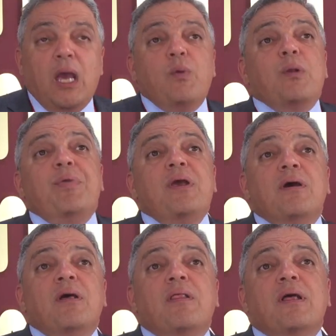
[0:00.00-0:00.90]
It would
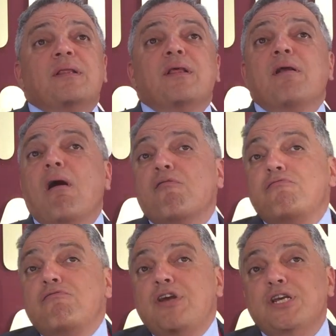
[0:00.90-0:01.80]
appear that there are
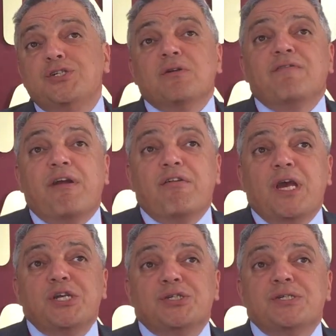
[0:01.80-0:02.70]
regional
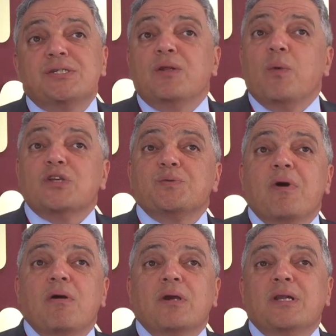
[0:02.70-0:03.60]
variations in the Welsh
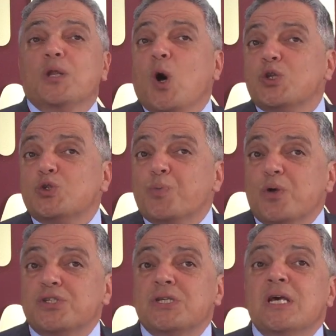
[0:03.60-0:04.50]
market, and
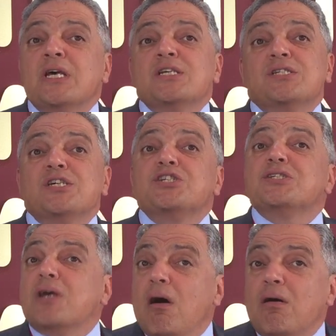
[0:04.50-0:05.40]
hotspots such
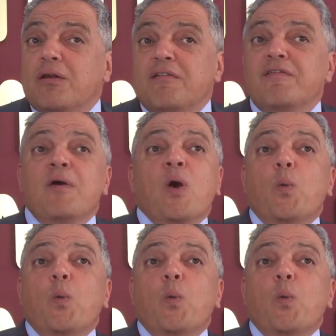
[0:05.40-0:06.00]
as Cardiff,